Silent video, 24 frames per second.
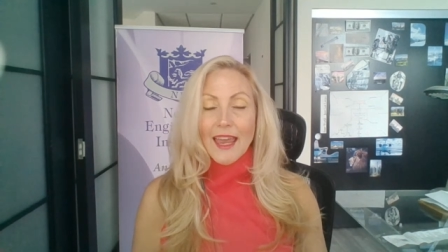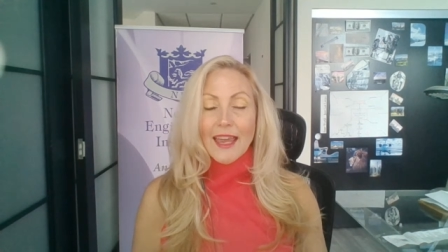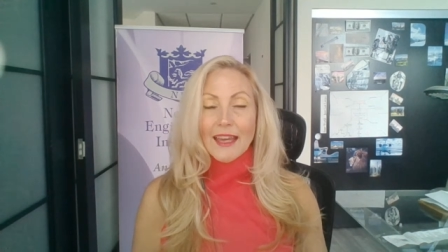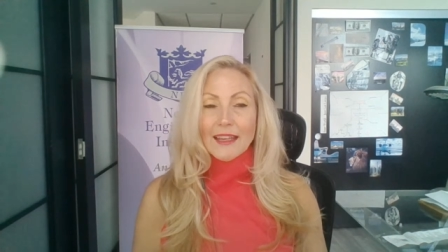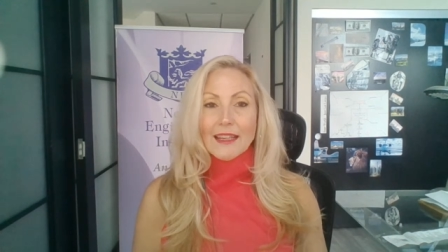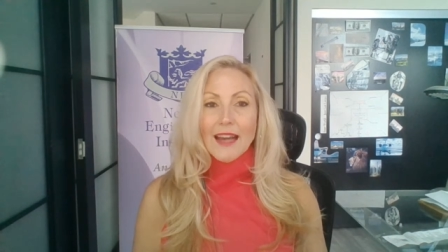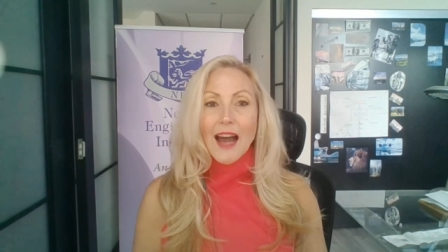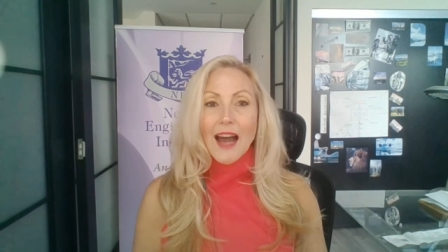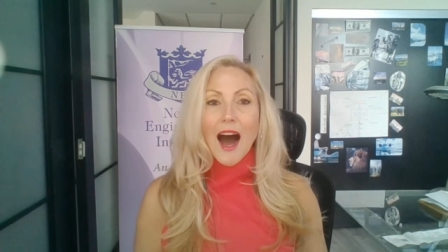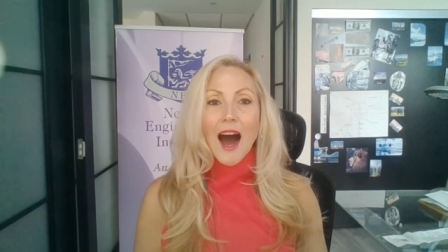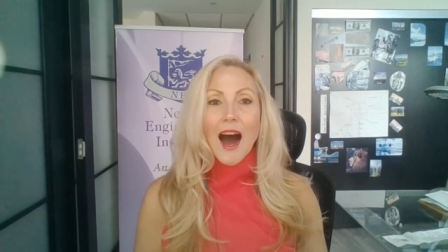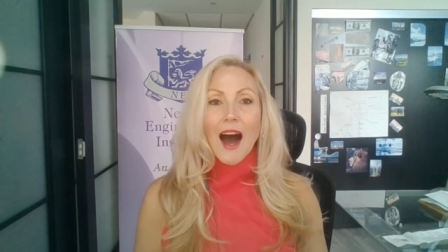
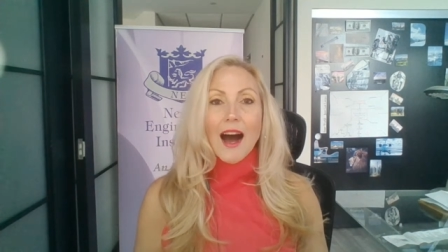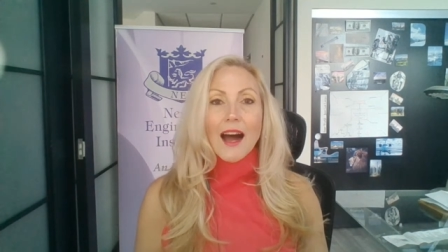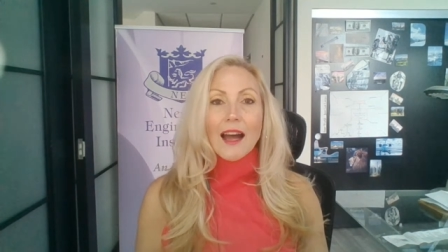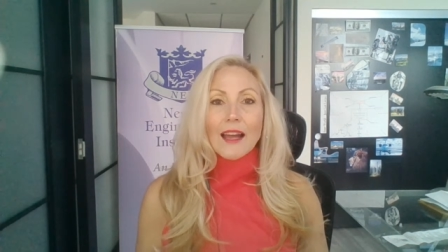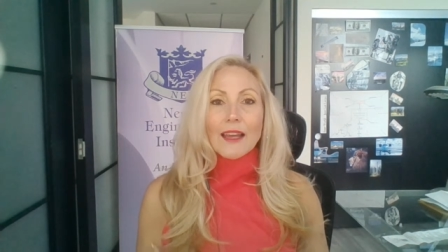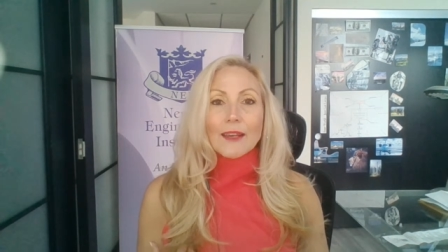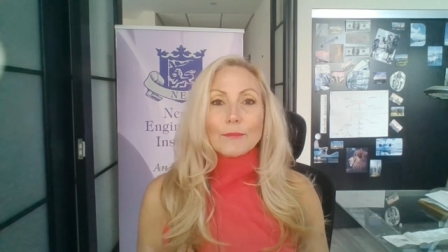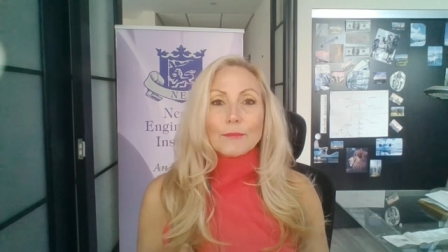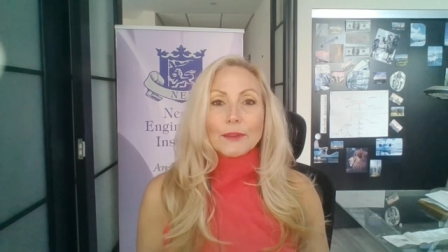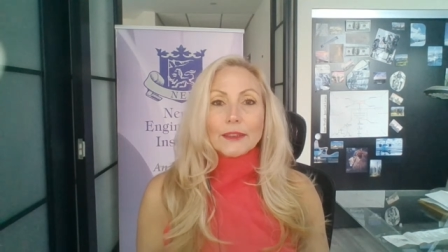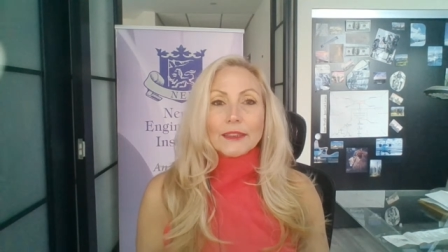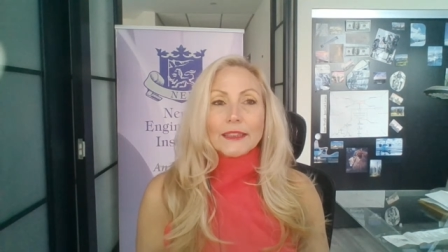and
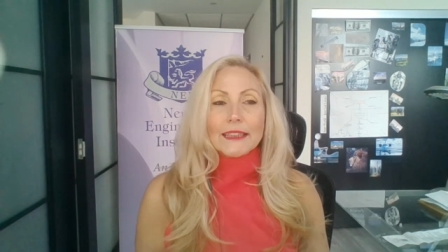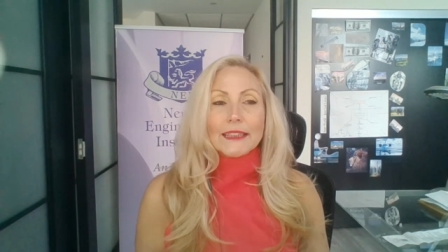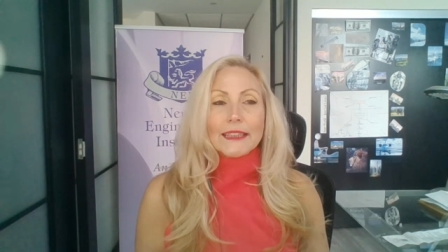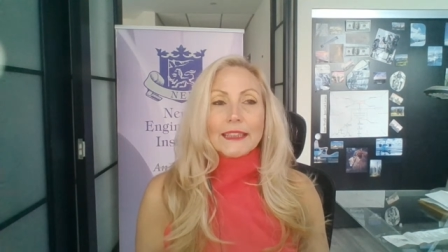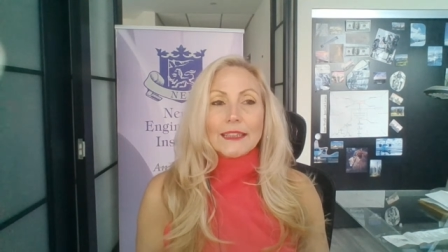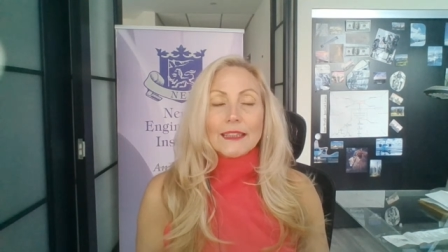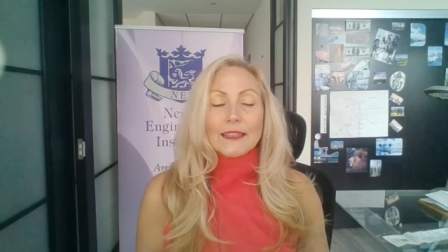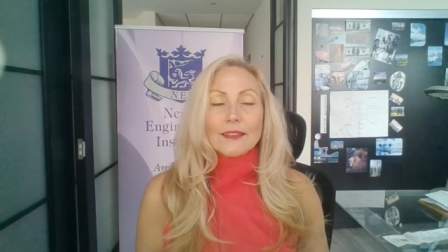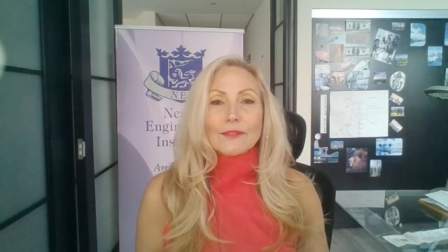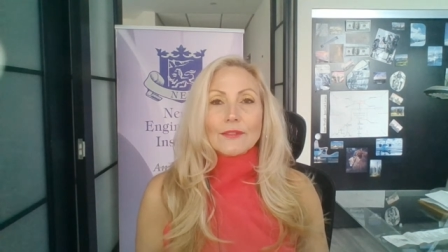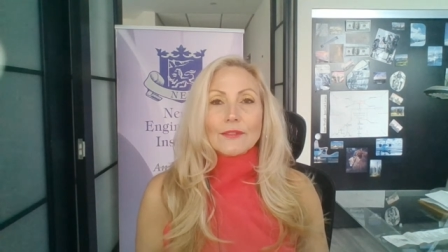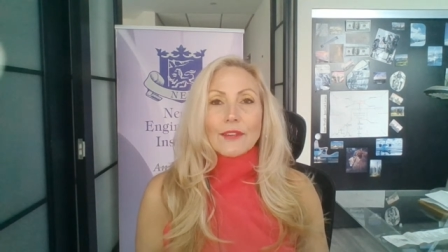I
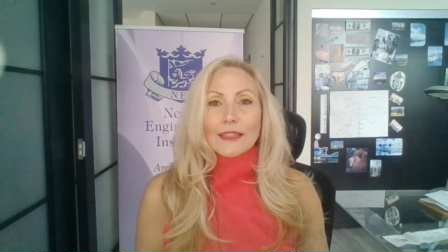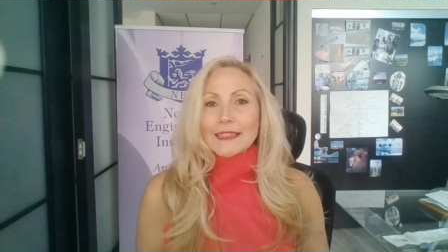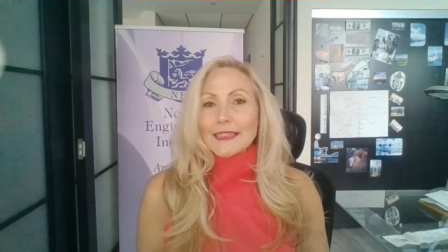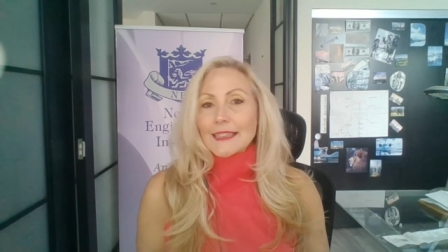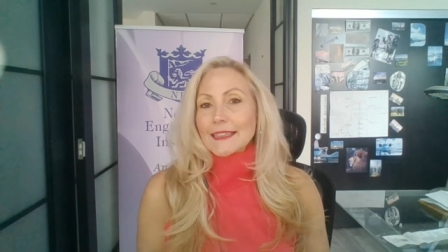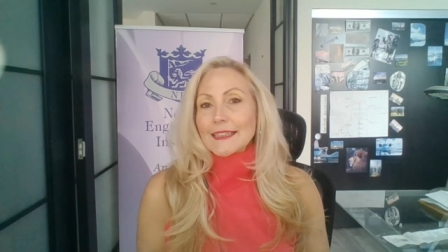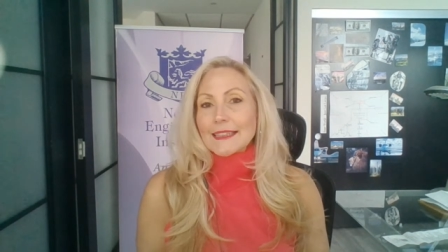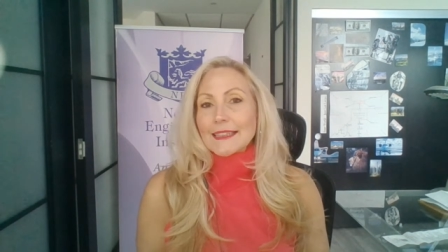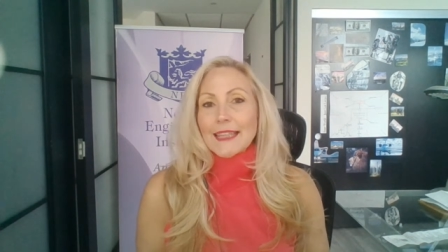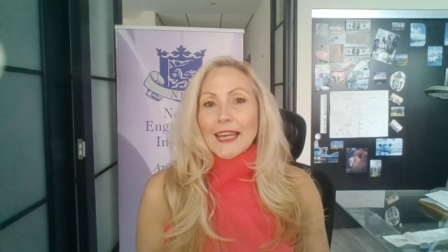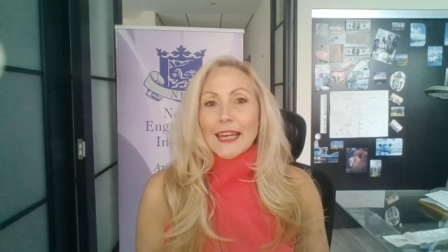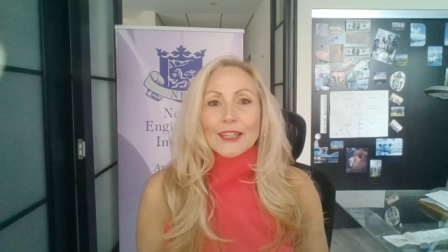believe, I
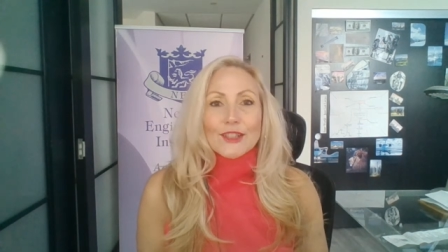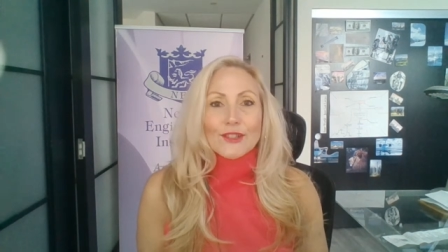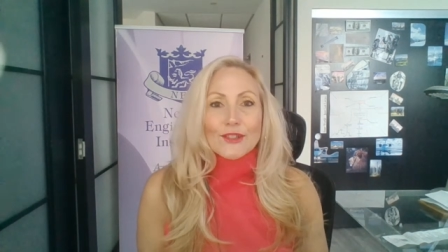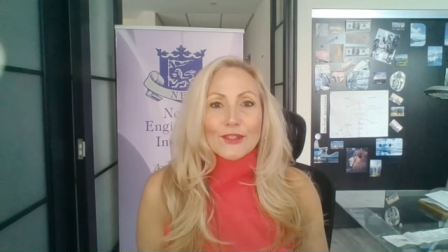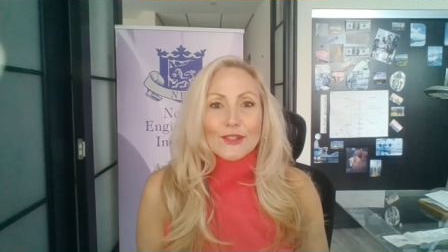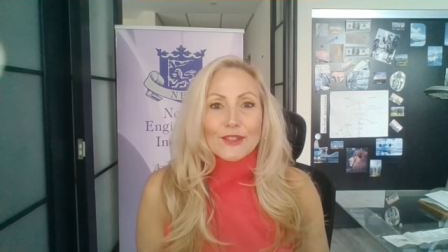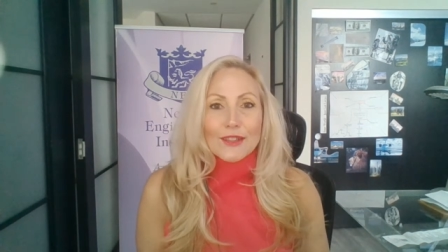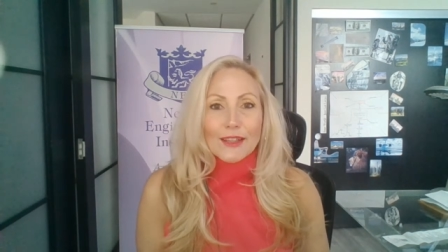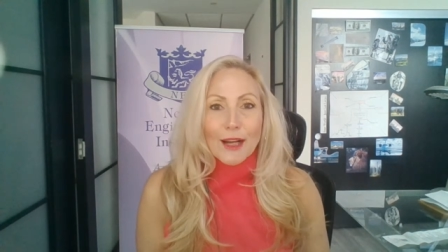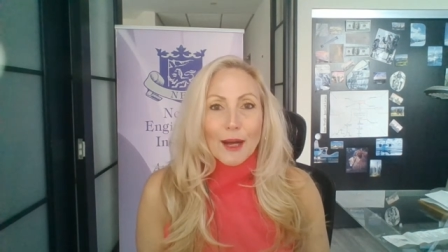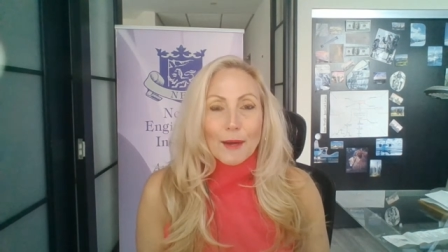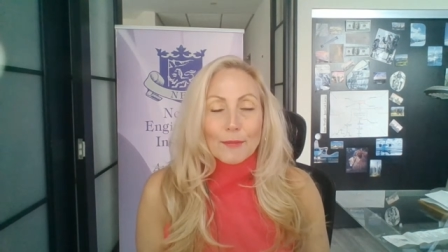did 10
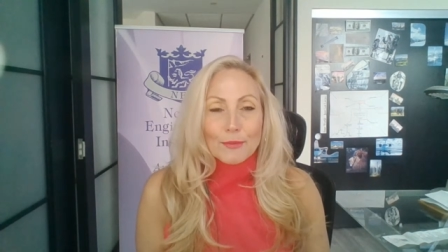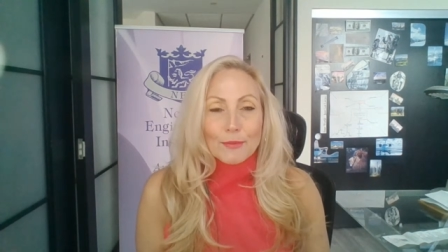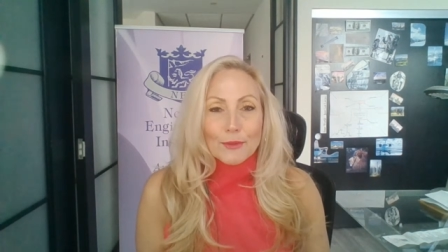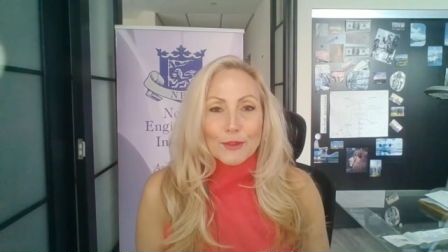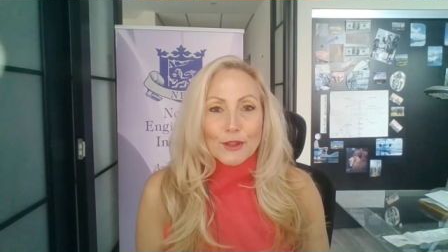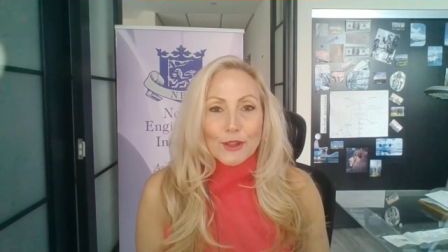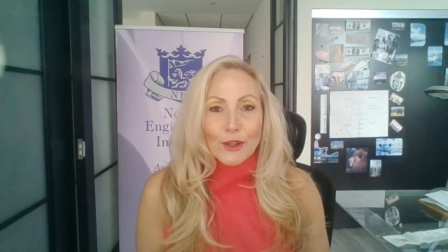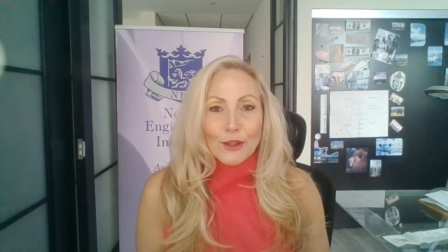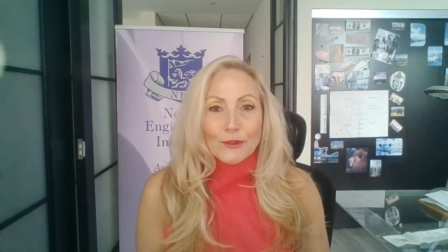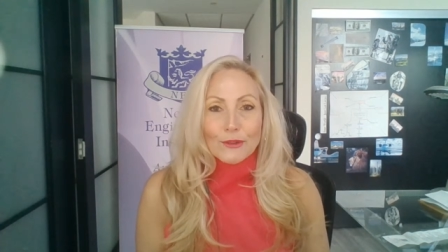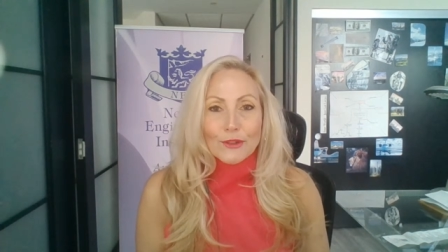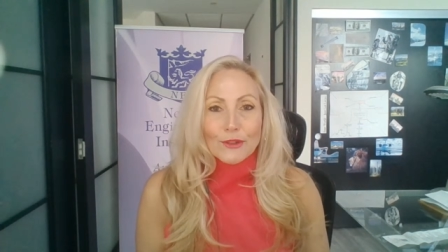years of
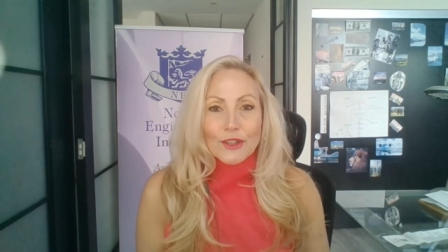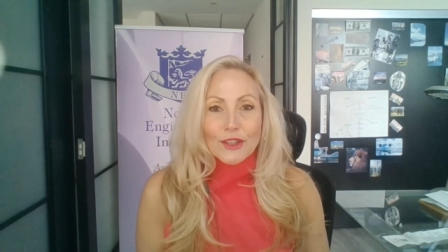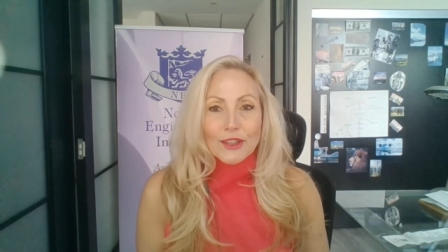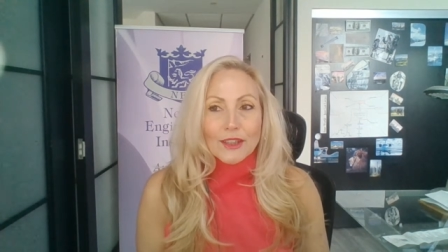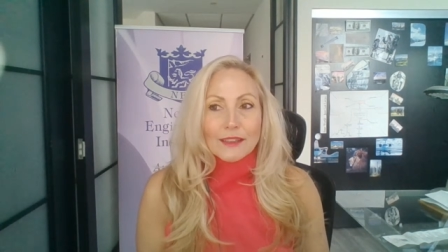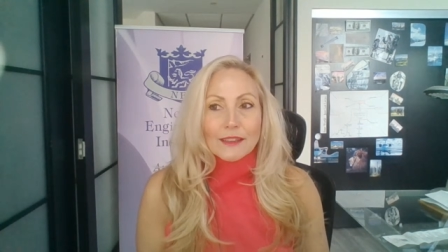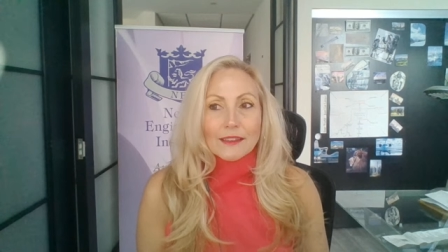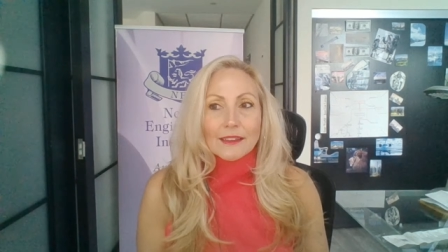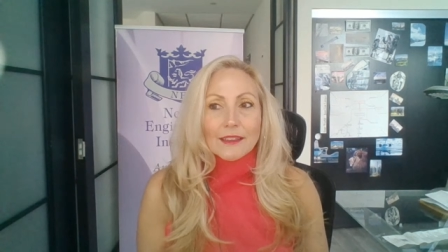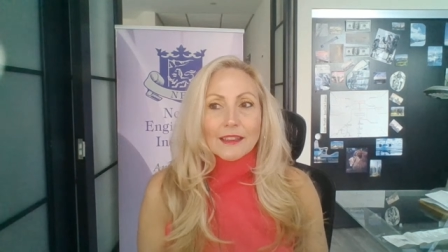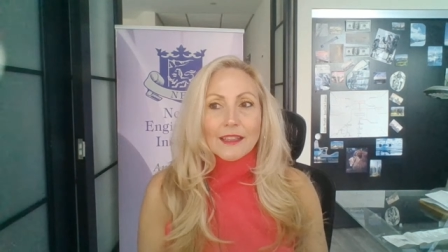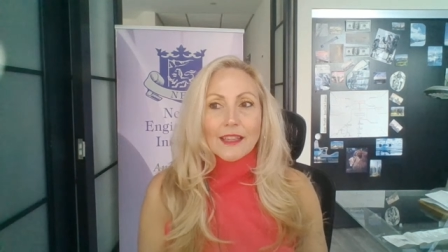couples
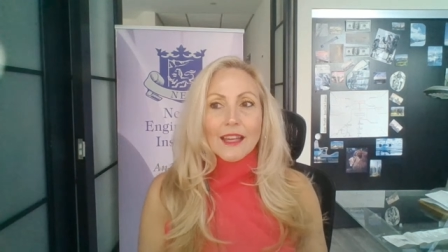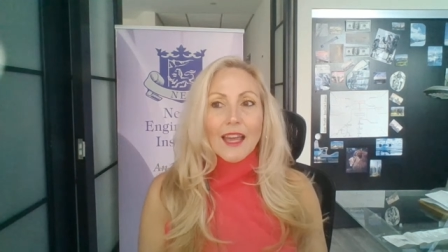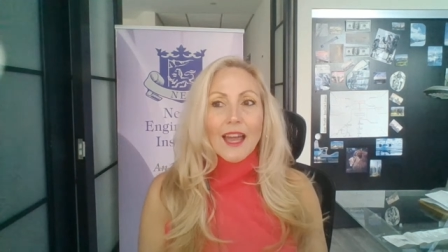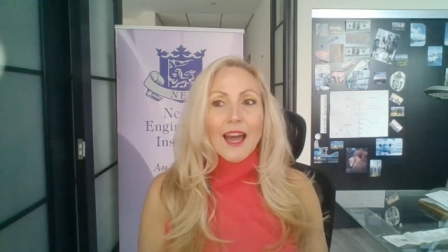coaching,